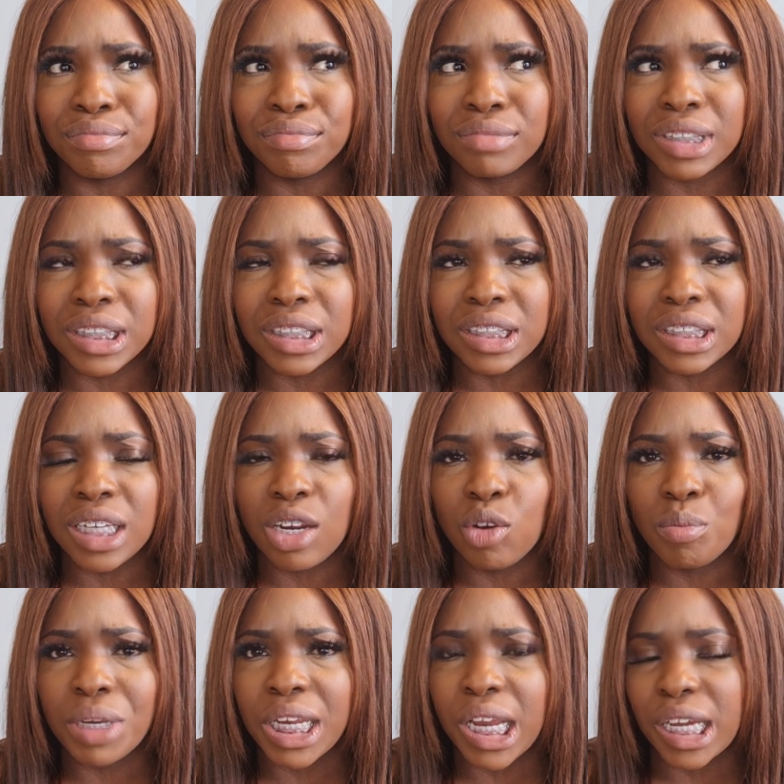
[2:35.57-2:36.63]
This is a
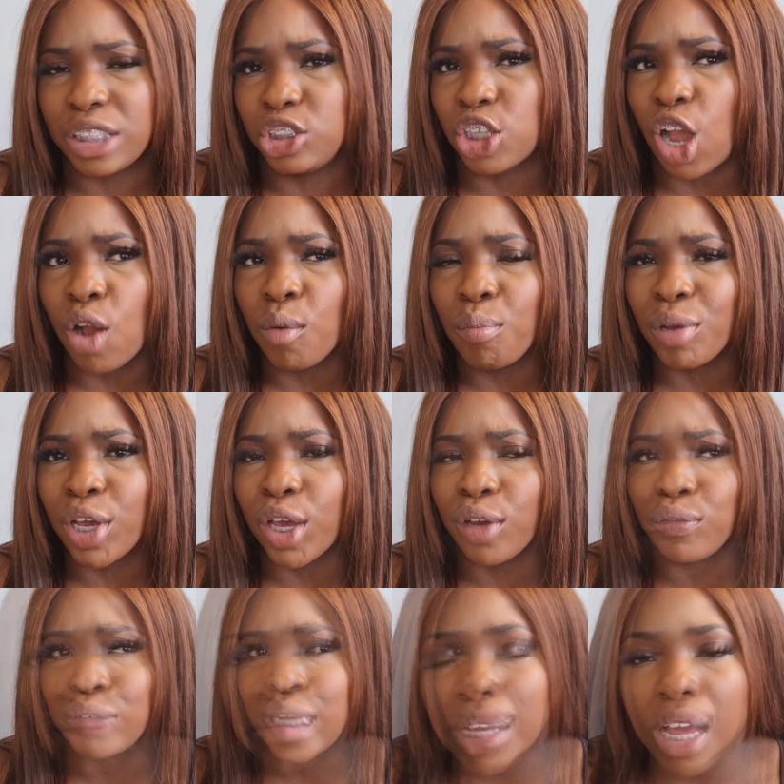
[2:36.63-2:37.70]
little bit like childbirth.
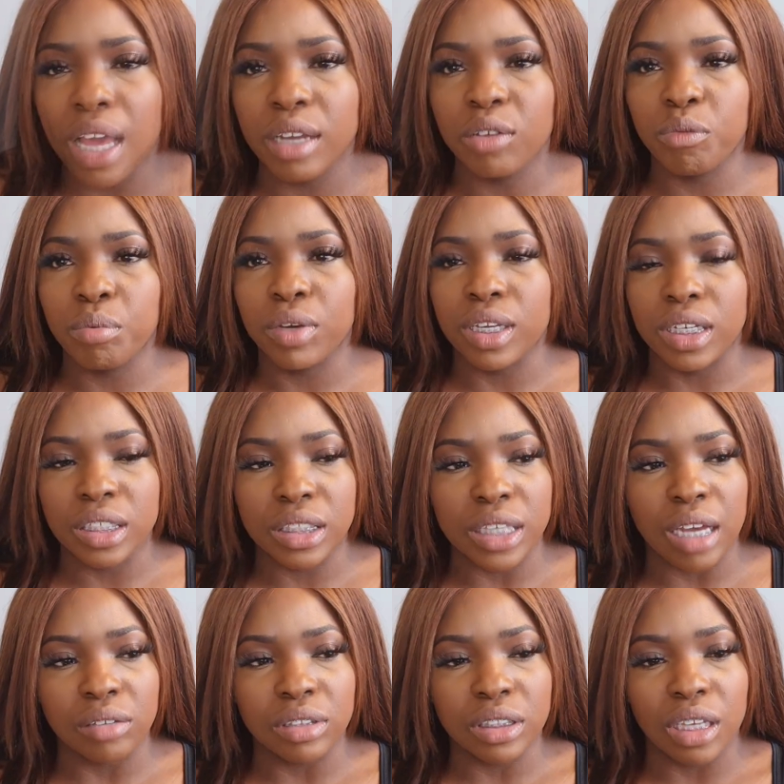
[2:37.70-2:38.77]
I'm like, kind of putting it
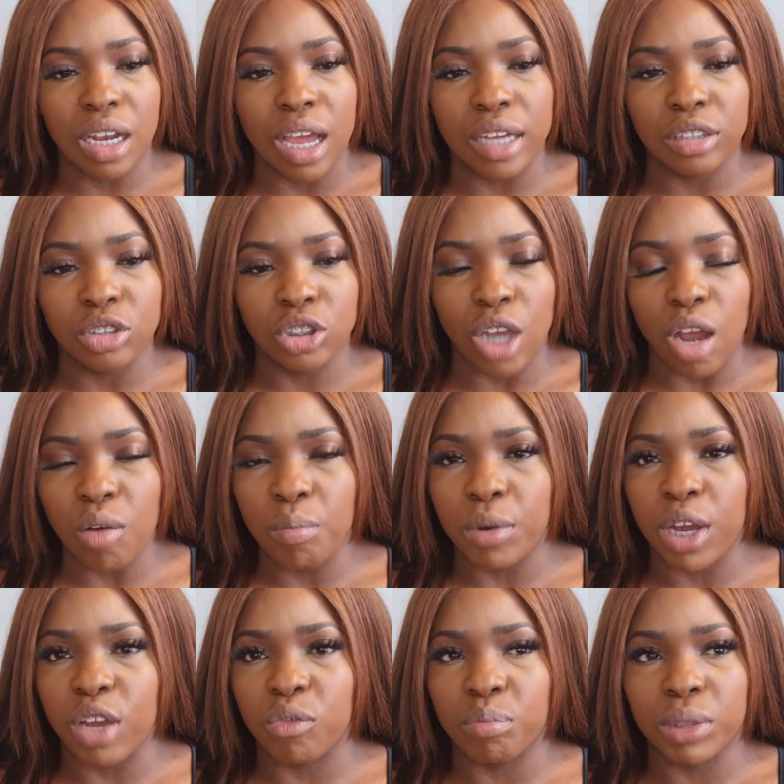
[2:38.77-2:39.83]
down to like
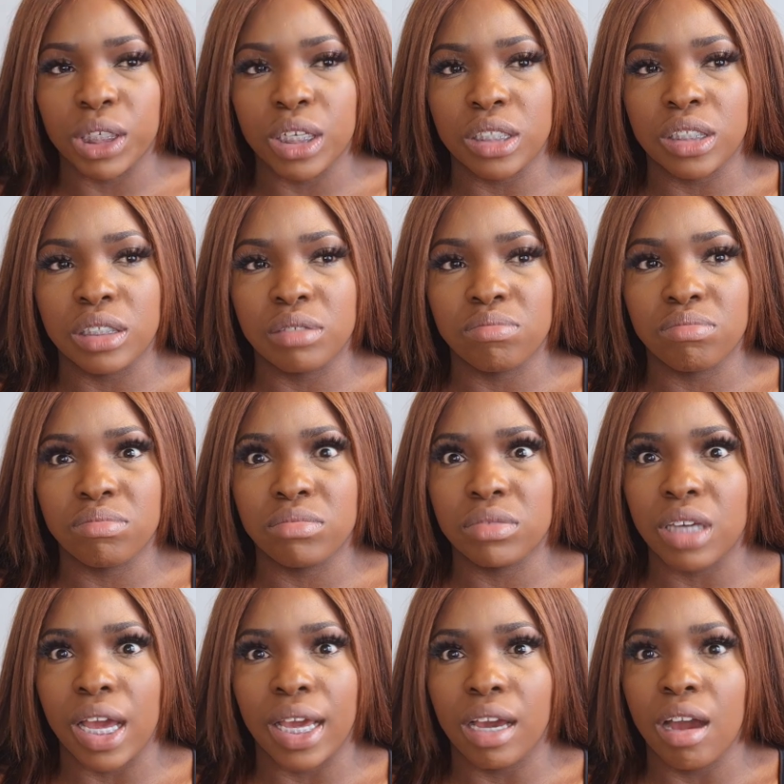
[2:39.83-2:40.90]
childbirth because
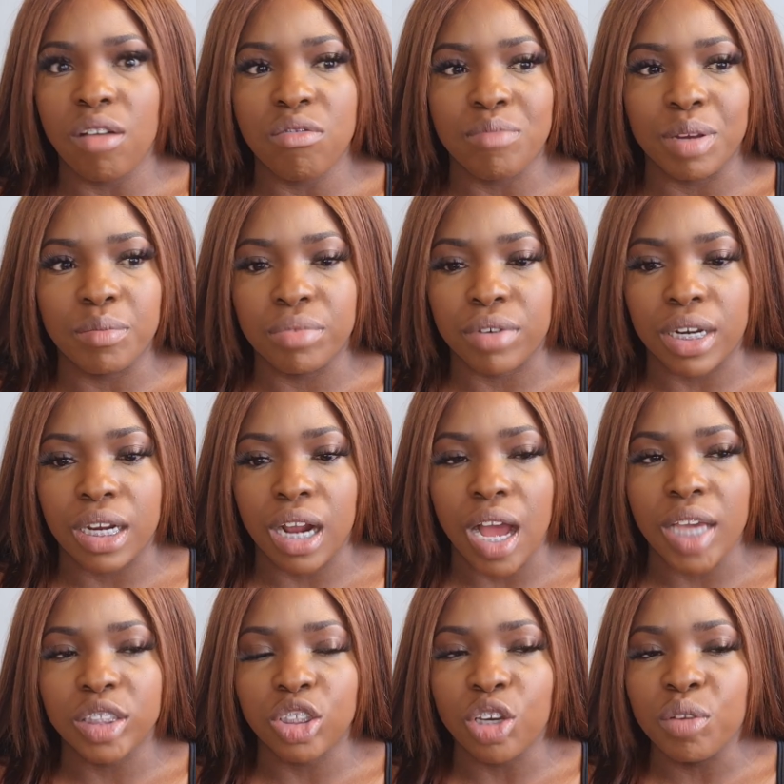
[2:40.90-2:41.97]
I can't remember it.
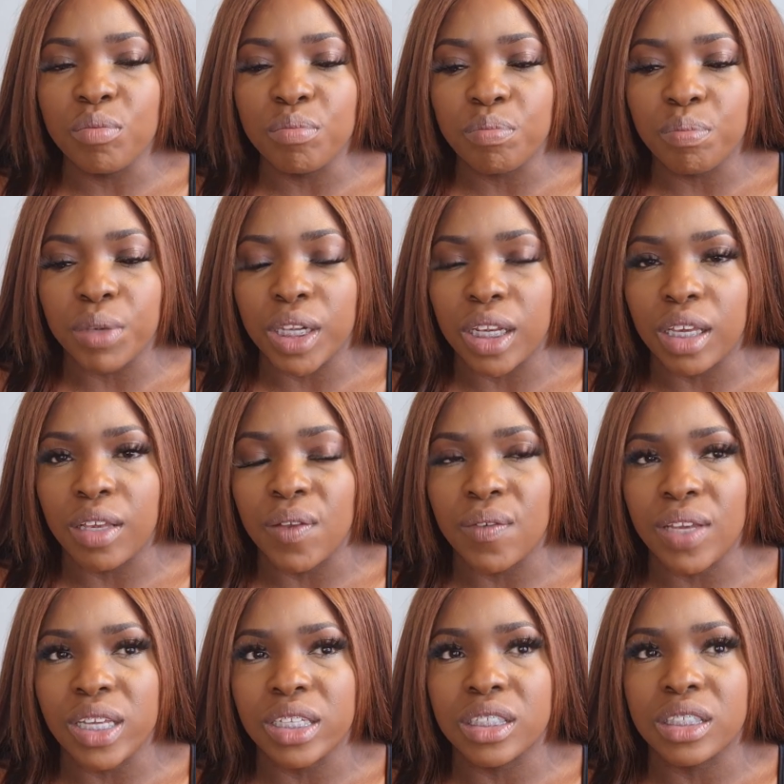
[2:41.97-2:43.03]
I don't
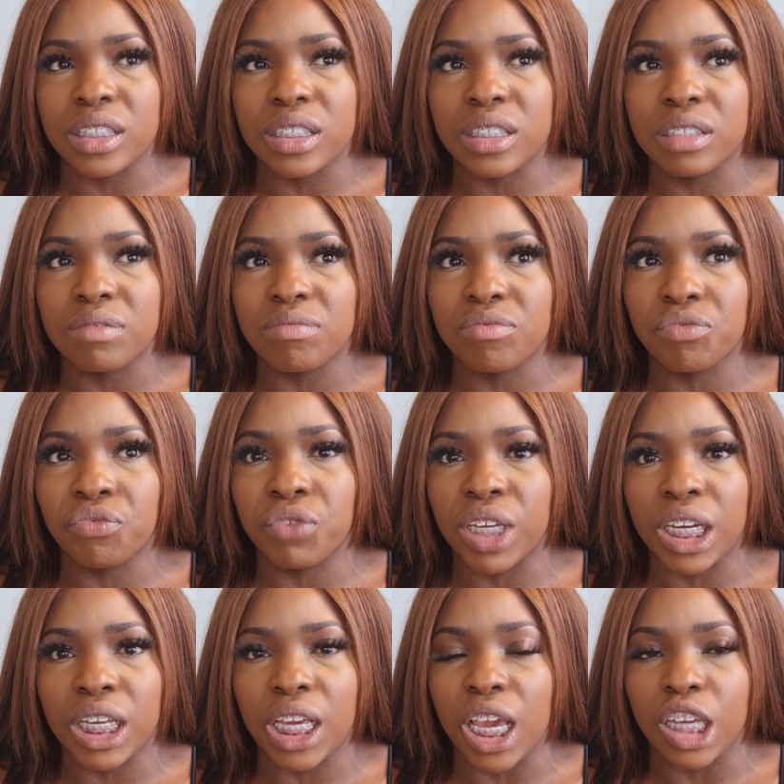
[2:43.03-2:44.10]
believe it's
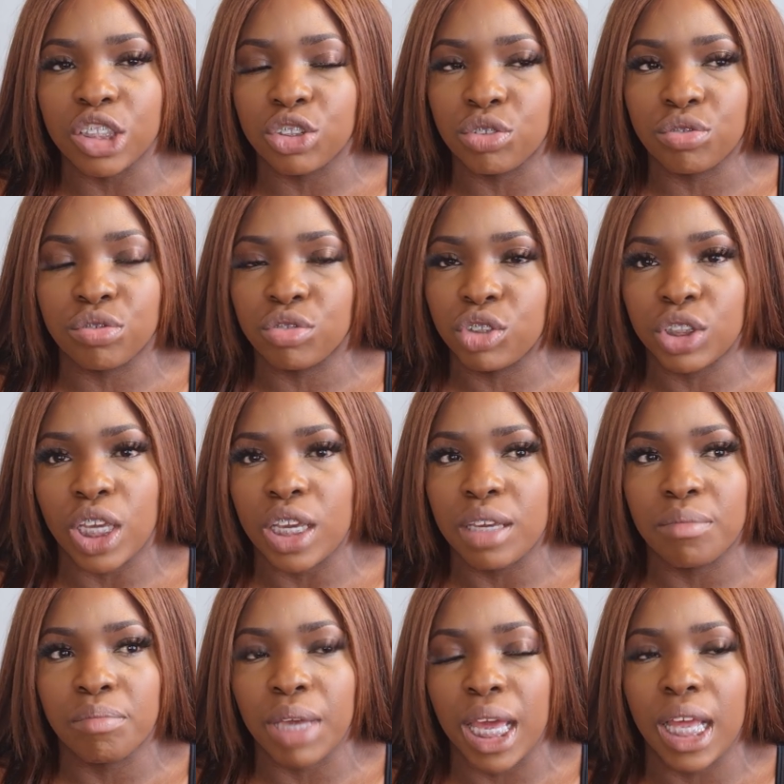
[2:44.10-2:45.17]
really
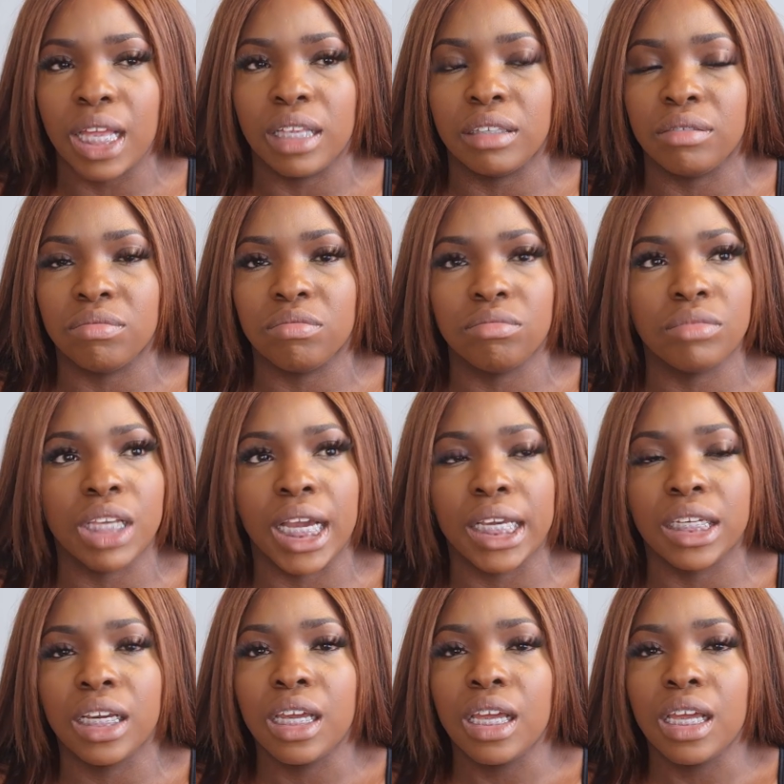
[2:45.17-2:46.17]
excruciating pain. Like,